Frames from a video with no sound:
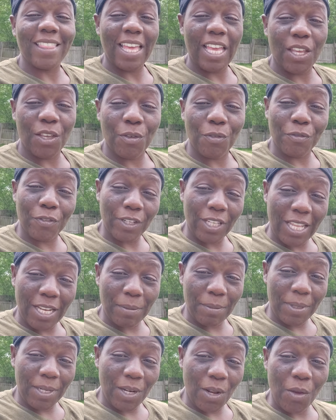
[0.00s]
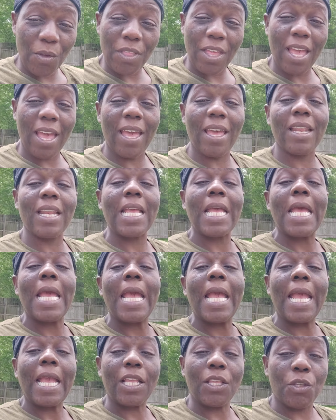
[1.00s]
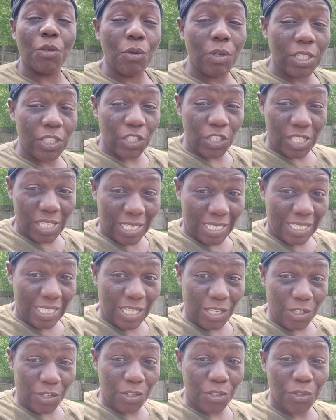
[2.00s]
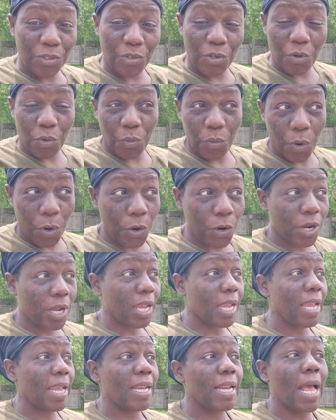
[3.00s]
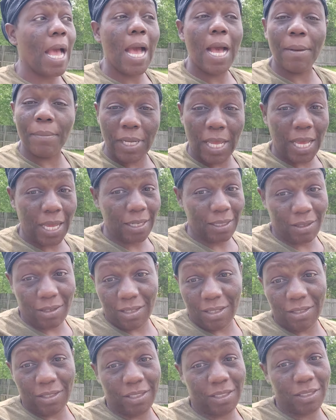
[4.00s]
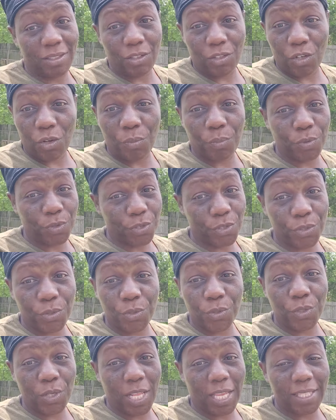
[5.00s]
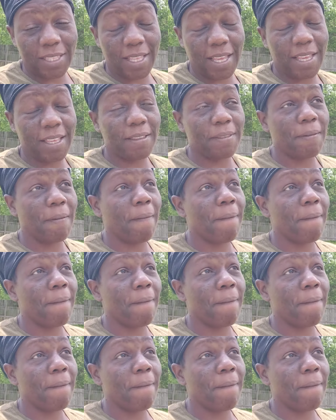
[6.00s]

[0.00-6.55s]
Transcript: Thank you for letting me know that. And you can just continue to do your work, and I'm not going to, you know, pursue you like that.